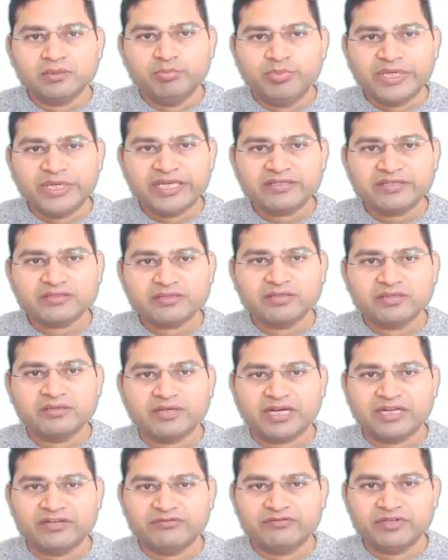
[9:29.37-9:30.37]
base
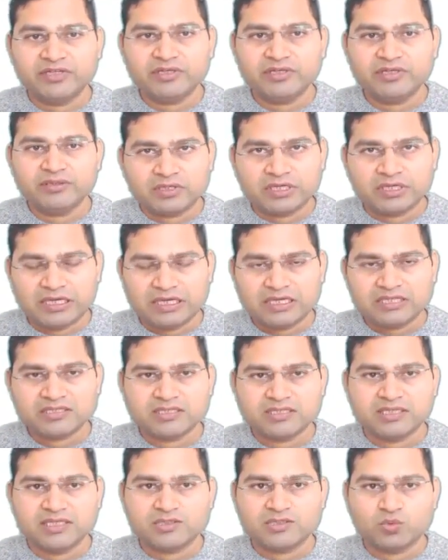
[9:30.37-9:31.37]
driver
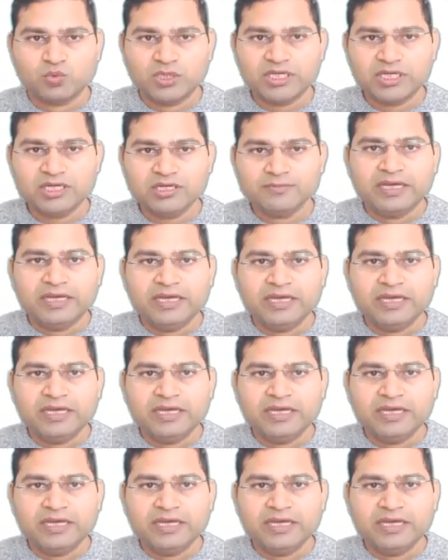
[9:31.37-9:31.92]
class as well,